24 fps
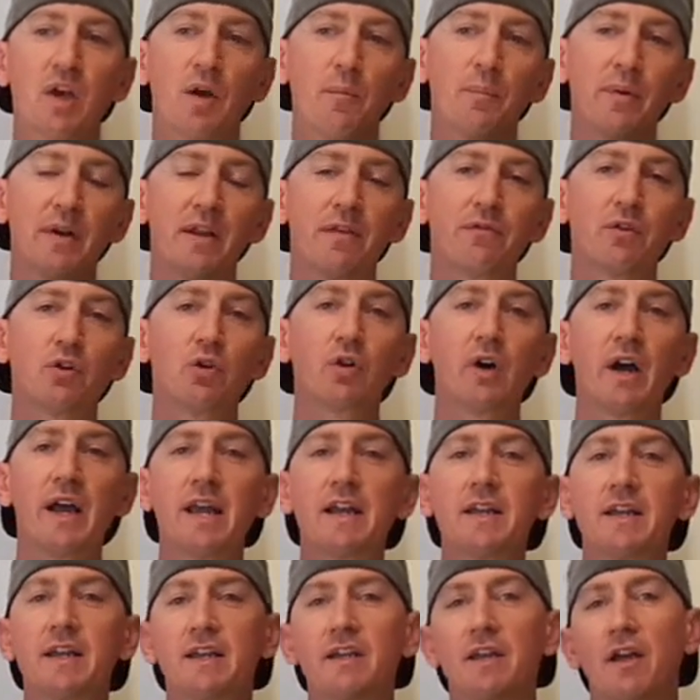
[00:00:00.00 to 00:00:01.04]
But if you're
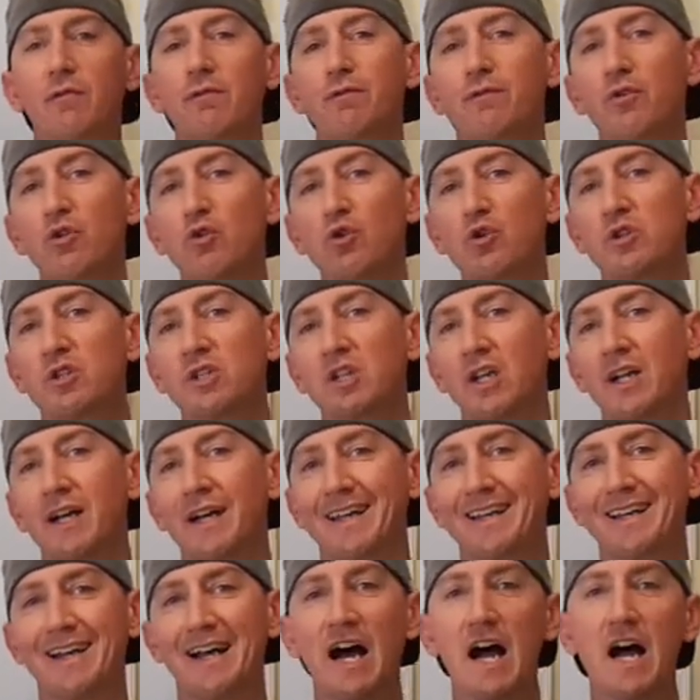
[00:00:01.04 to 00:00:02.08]
eating foods
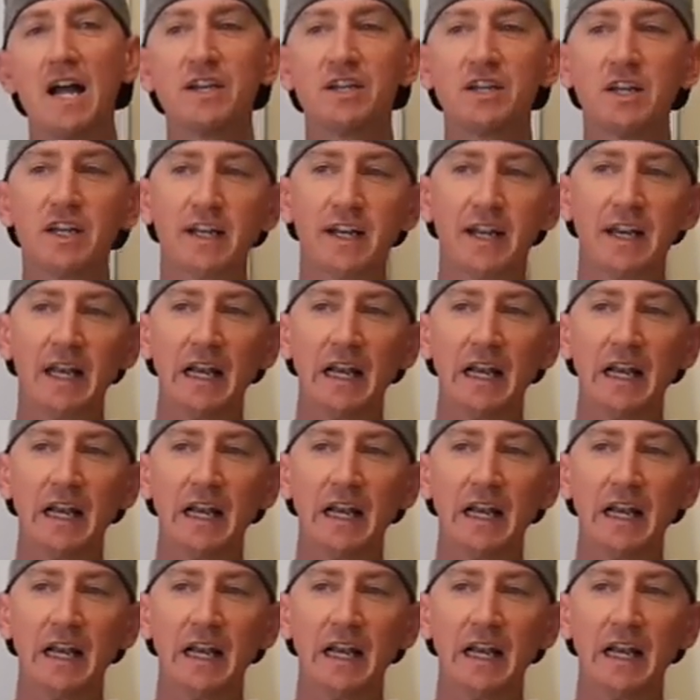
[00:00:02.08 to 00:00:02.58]
like onion,